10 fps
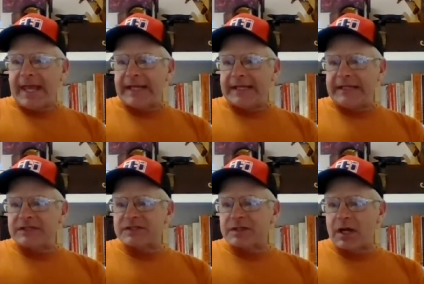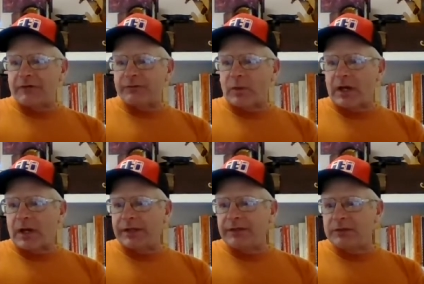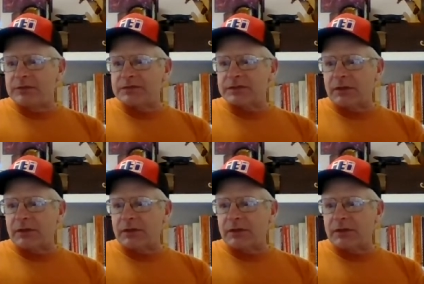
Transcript: Editing software I use